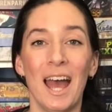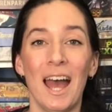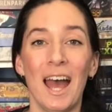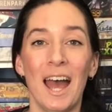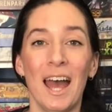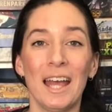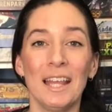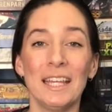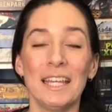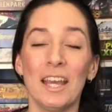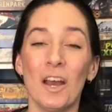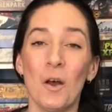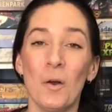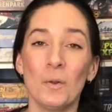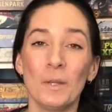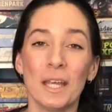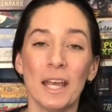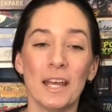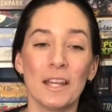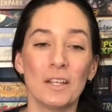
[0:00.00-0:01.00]
The
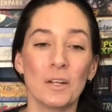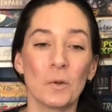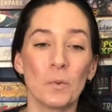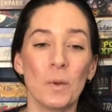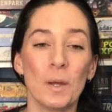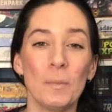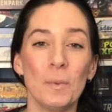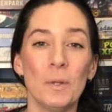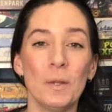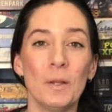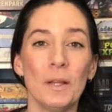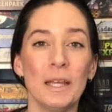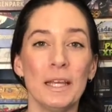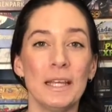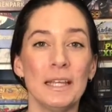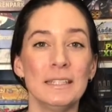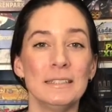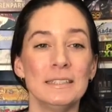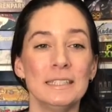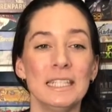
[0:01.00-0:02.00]
only other quibble
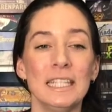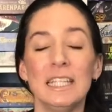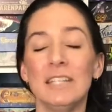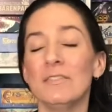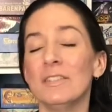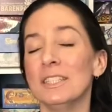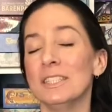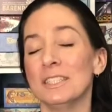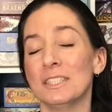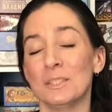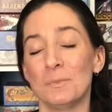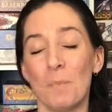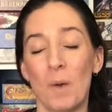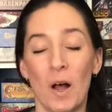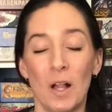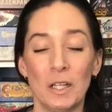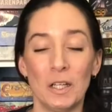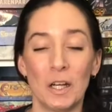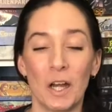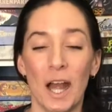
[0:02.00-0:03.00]
is even
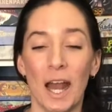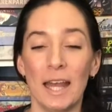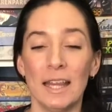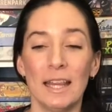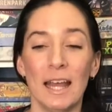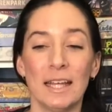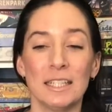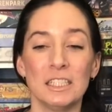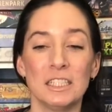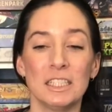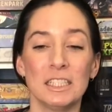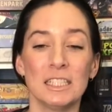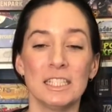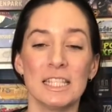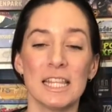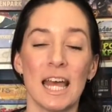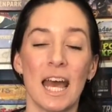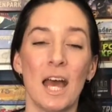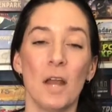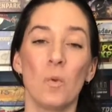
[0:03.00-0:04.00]
smaller, and that's just
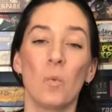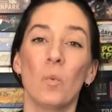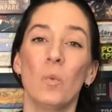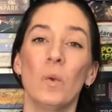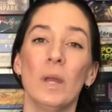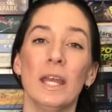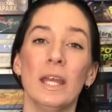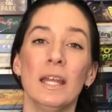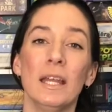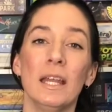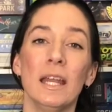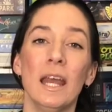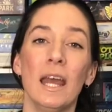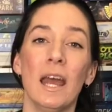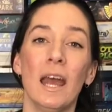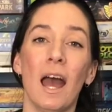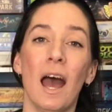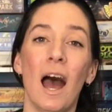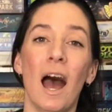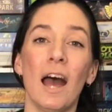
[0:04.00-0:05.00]
that when
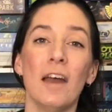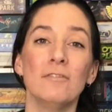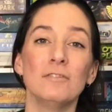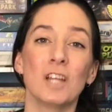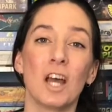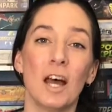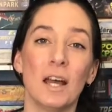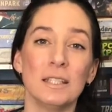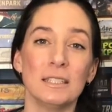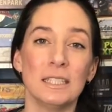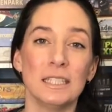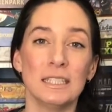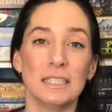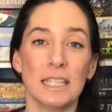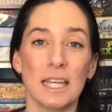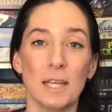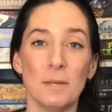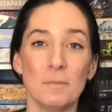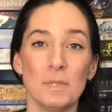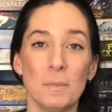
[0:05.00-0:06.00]
I've taught this
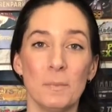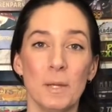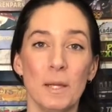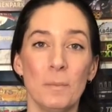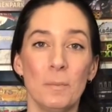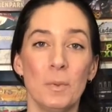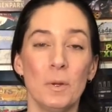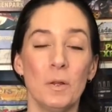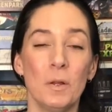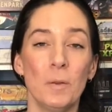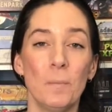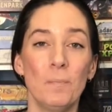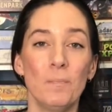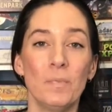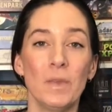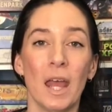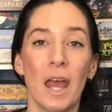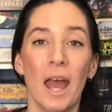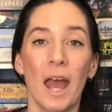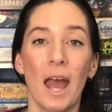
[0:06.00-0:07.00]
game to people,
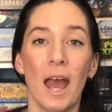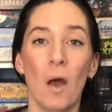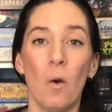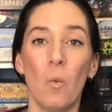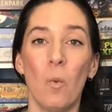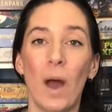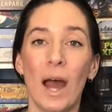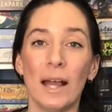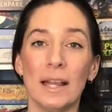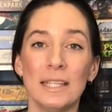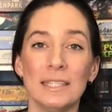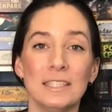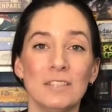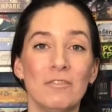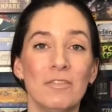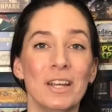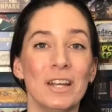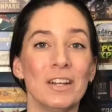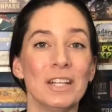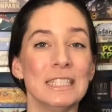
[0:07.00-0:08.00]
while it's a
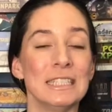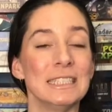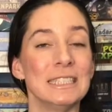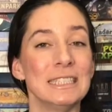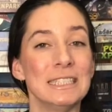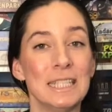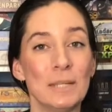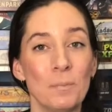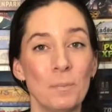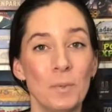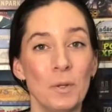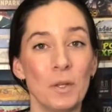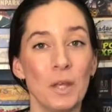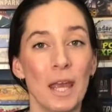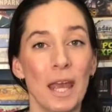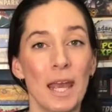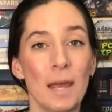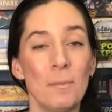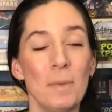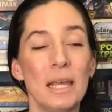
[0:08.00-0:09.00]
very simple
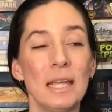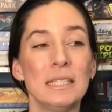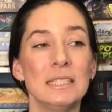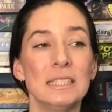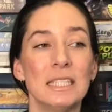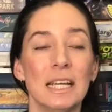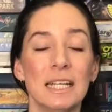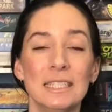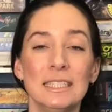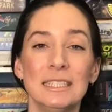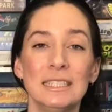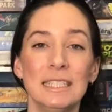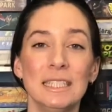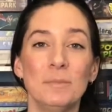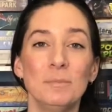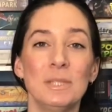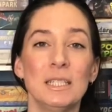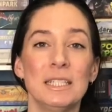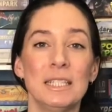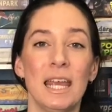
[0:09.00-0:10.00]
game, it does seem
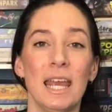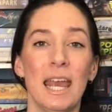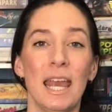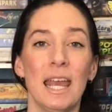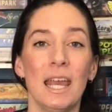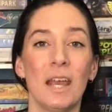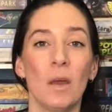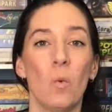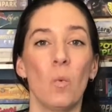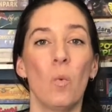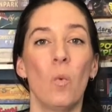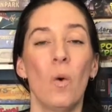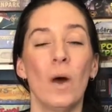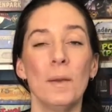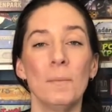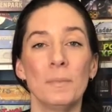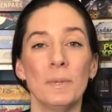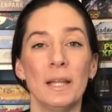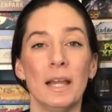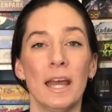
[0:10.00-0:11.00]
to take
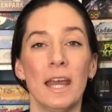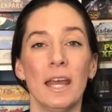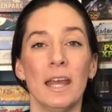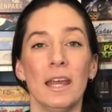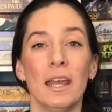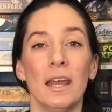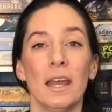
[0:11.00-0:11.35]
one play,